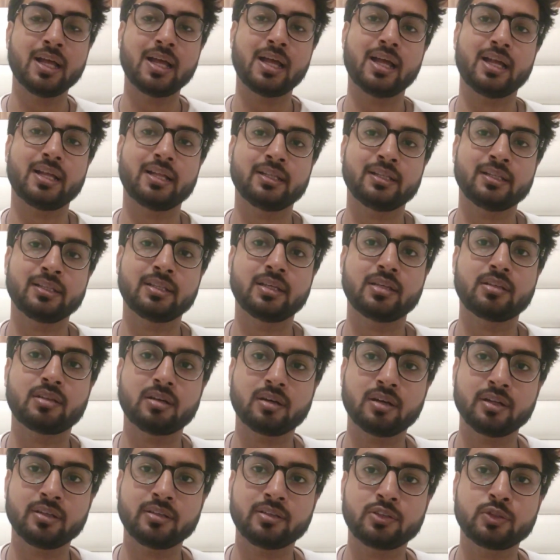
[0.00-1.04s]
And the
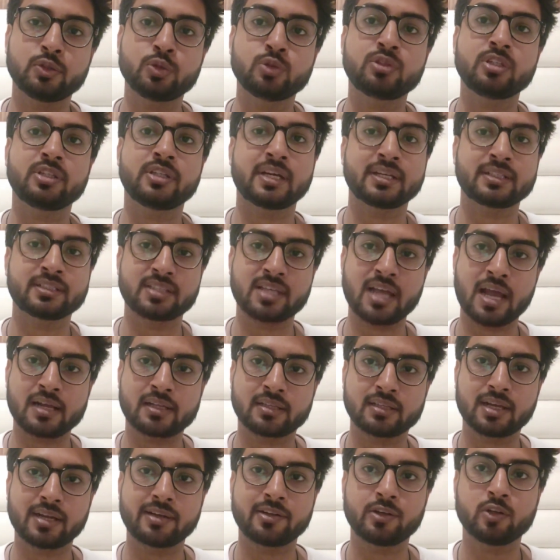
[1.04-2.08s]
third, choose the tech
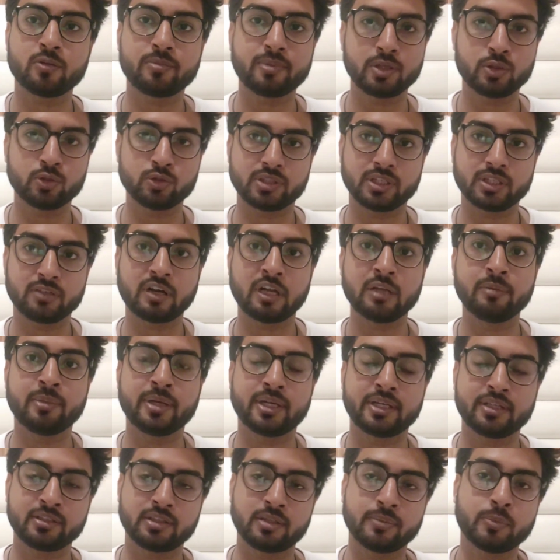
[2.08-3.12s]
stack that you'll be using while
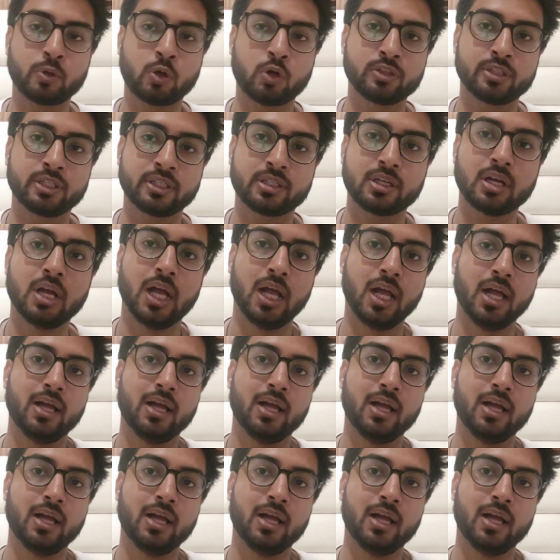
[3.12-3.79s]
making the project.